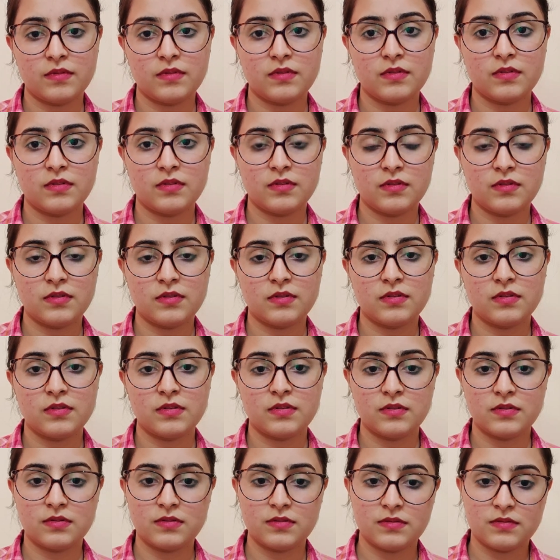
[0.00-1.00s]

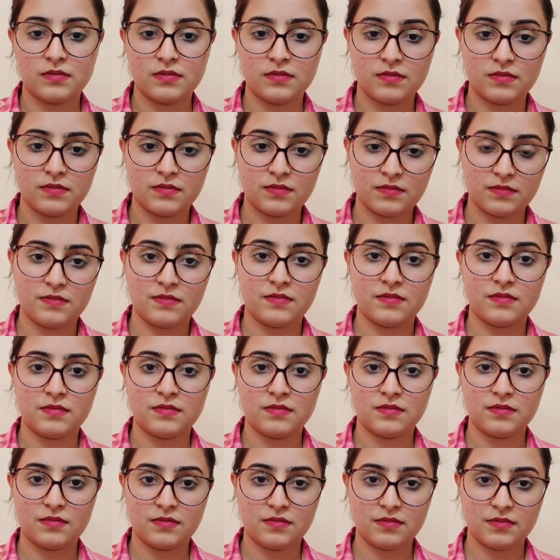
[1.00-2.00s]

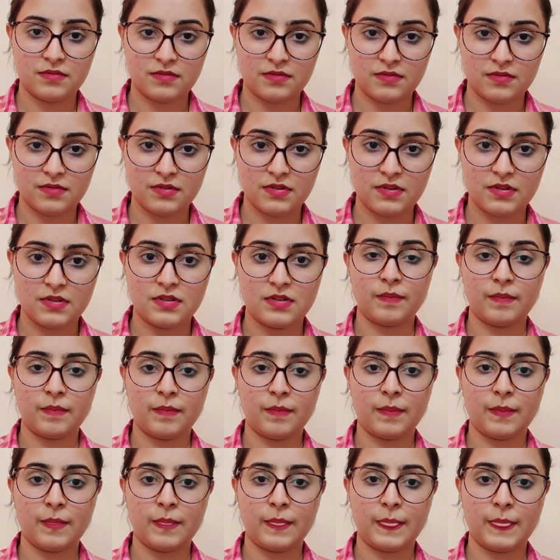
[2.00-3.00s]

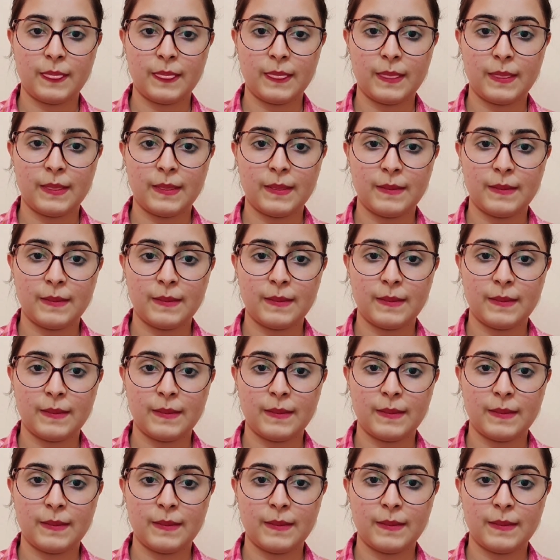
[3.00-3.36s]
(not speaking)